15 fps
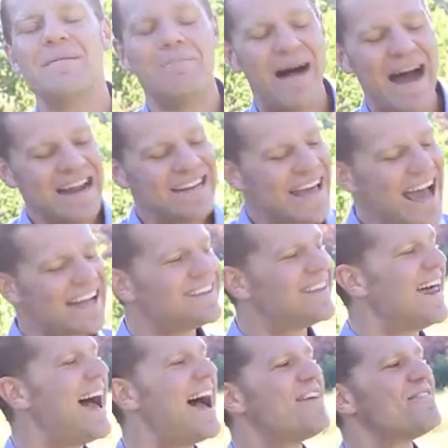My dad's
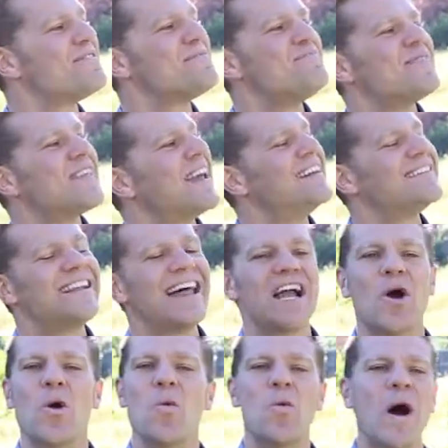laugh is
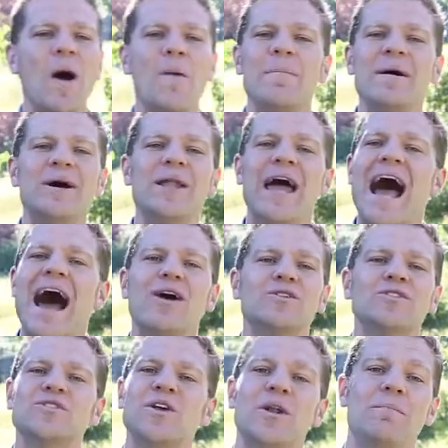like a well-built
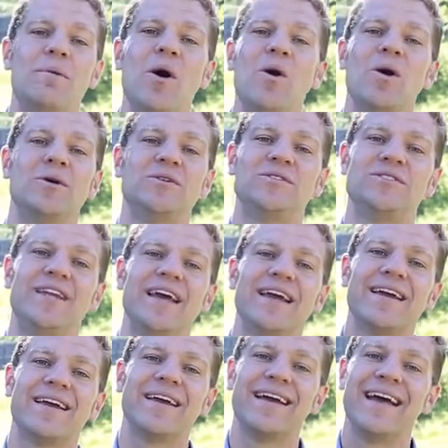house on a pogo stick.
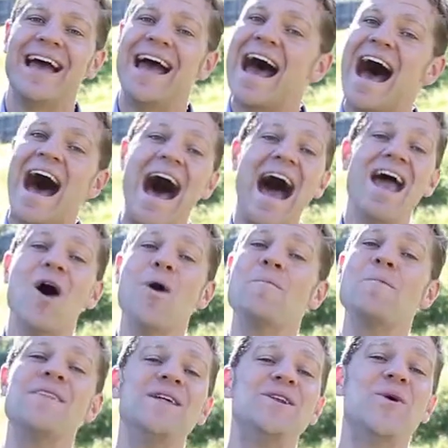I
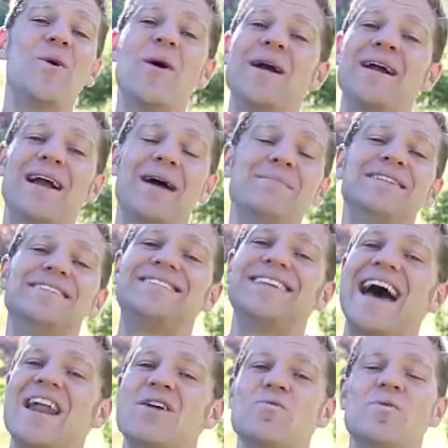open the door and come
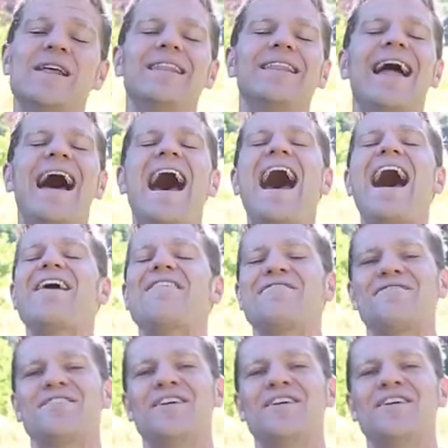inside and we laugh